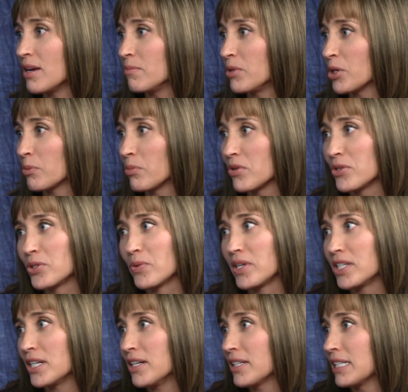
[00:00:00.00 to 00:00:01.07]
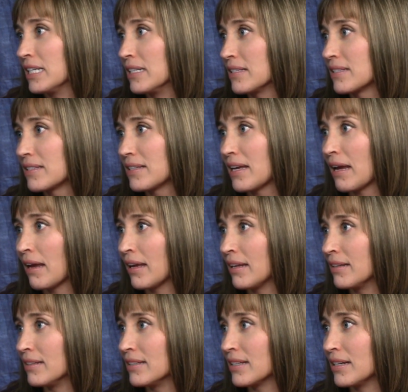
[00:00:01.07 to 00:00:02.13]
you're pursuing darkness,
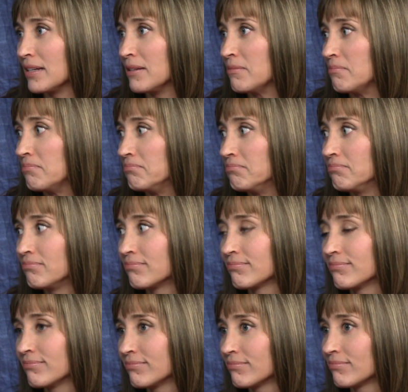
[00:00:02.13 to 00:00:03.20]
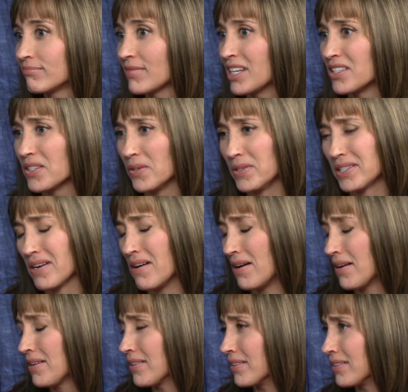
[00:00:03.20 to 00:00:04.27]
and um, and so it's
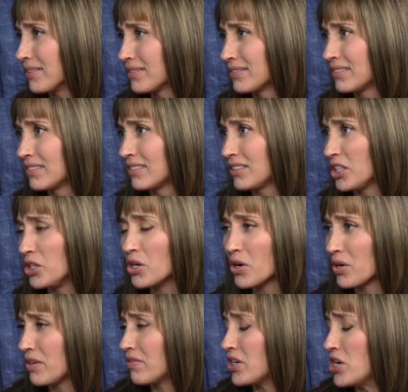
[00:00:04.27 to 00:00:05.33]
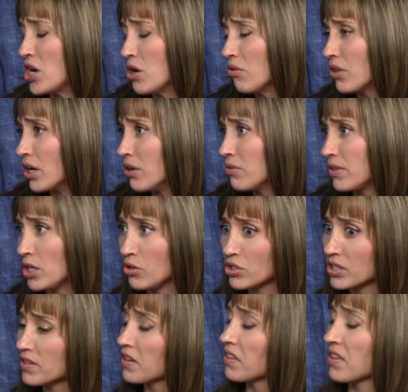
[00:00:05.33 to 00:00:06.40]
hard. Mm. You don't even know though. You
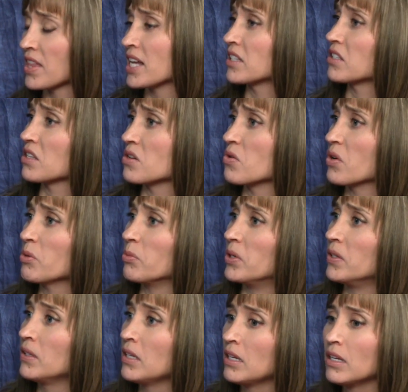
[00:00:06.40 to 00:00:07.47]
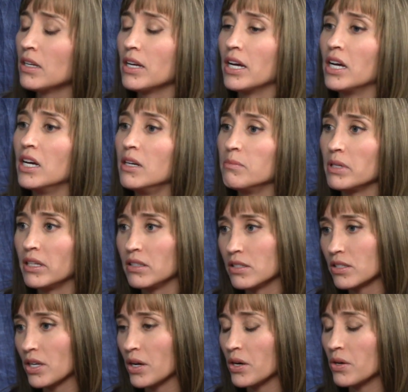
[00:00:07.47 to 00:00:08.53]
just think that that's the normal. Yeah. Um, and
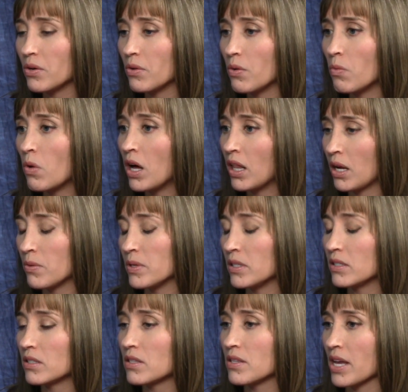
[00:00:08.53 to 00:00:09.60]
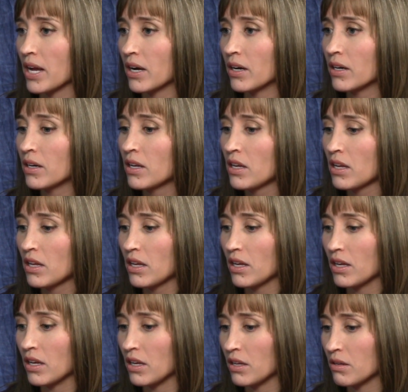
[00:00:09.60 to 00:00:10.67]
so while I was there.
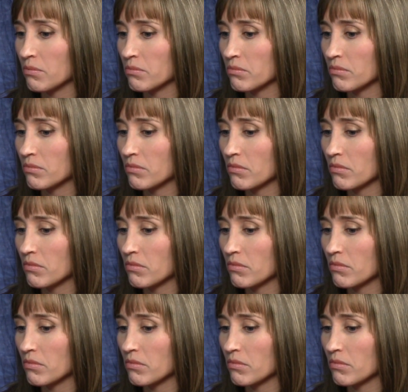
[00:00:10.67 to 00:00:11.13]
Um,